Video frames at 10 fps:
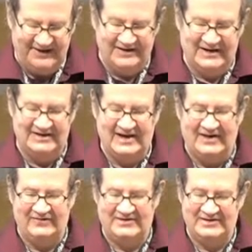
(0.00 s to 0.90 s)
you don't
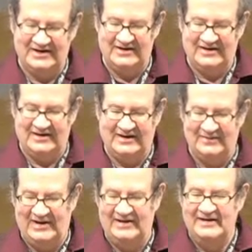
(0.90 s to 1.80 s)
have to know anything
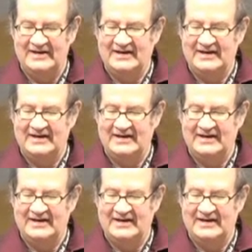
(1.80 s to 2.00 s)
about